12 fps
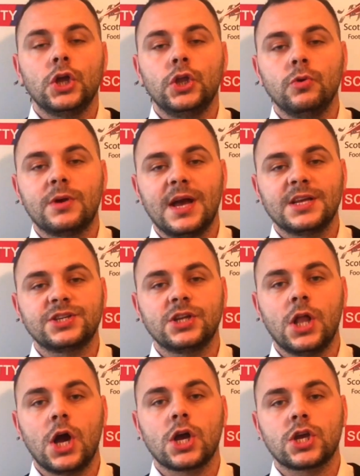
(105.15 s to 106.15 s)

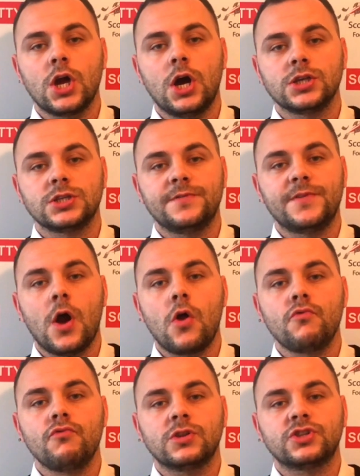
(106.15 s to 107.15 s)
Newcastle, Cardiff,
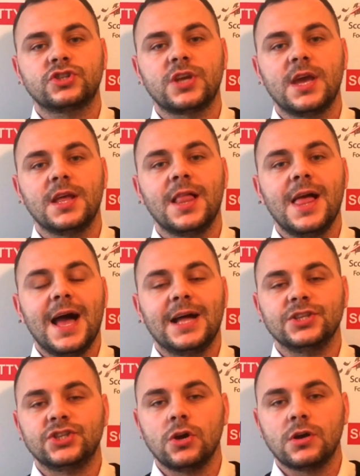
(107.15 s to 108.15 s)
Rochdale
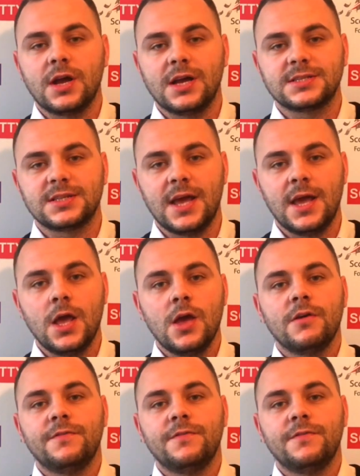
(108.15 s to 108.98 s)
and Doncaster.